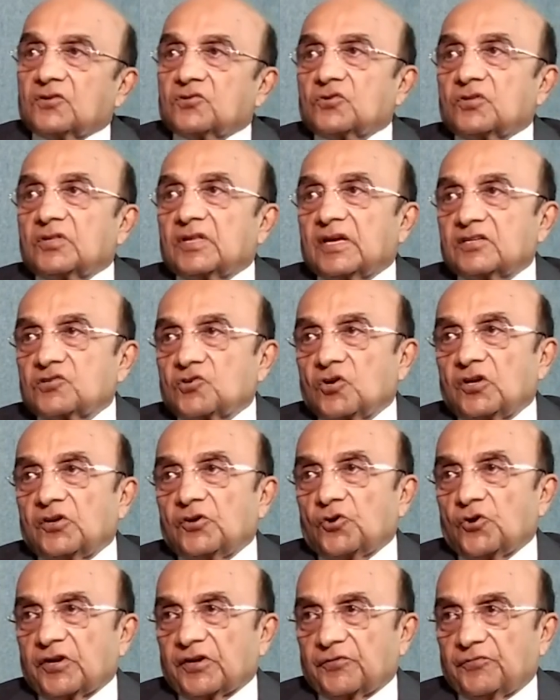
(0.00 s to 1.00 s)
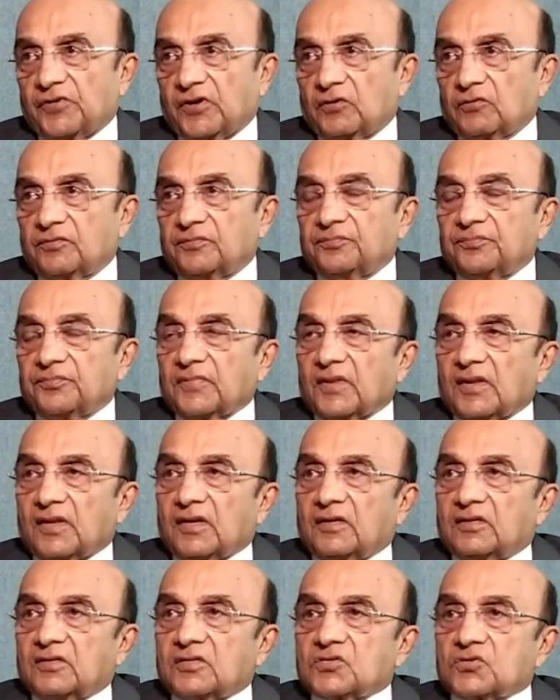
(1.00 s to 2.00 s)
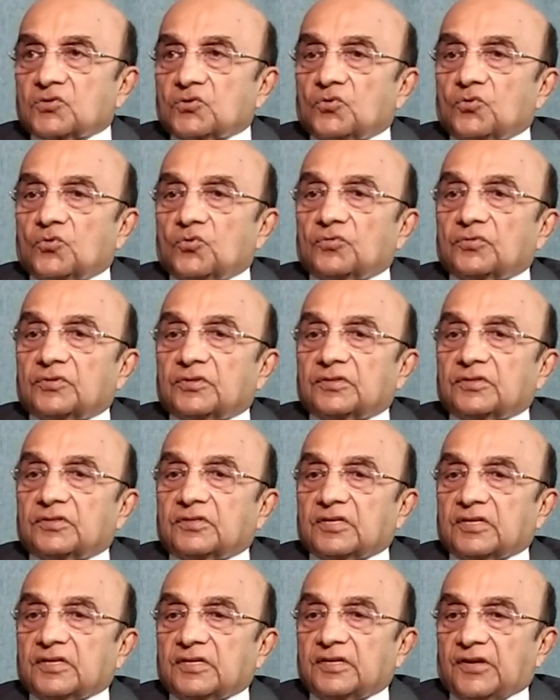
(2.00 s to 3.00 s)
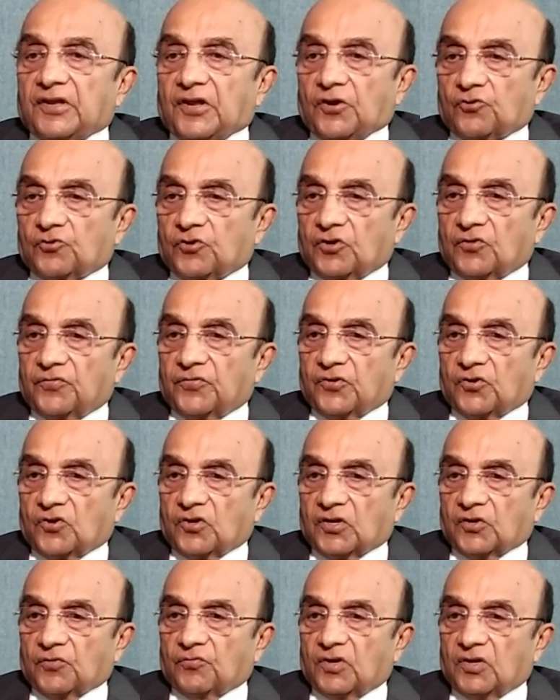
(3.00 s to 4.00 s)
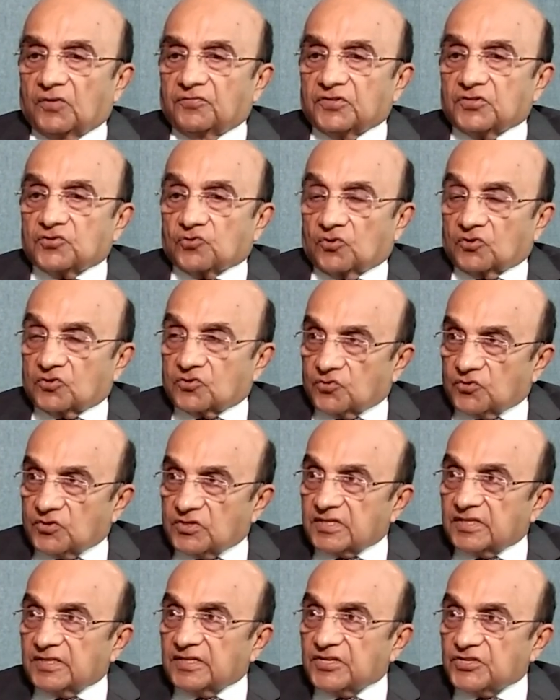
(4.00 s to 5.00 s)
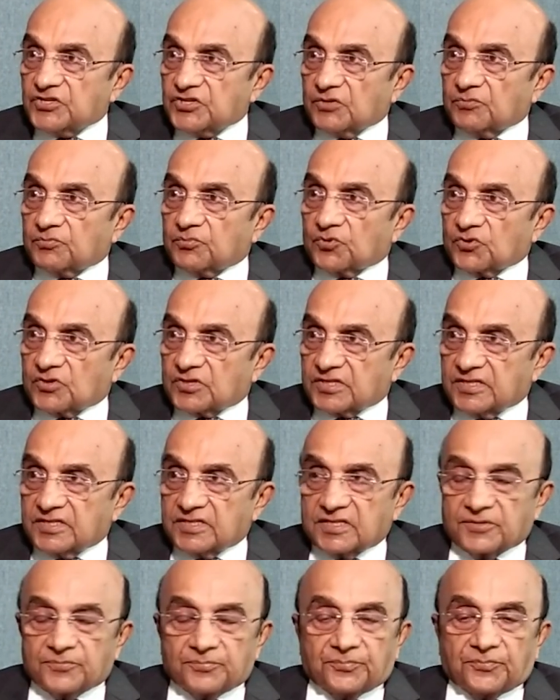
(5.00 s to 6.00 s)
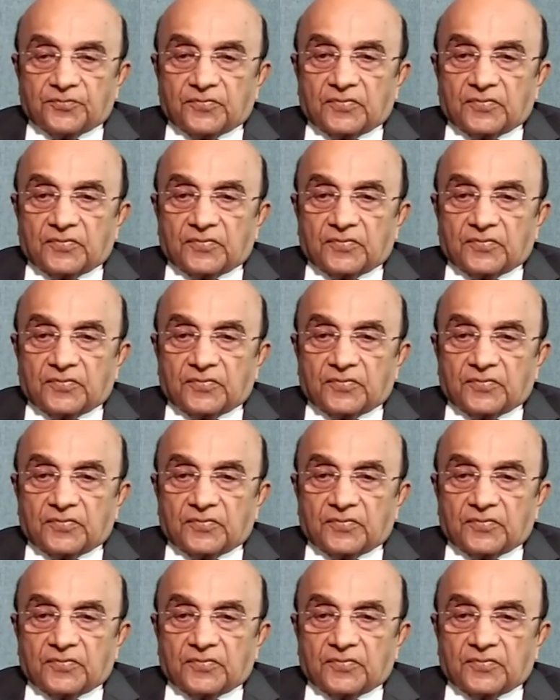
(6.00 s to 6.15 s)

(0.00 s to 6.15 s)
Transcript: So that's called aortic valve. So the narrowing of aortic valve, which also is an aging process,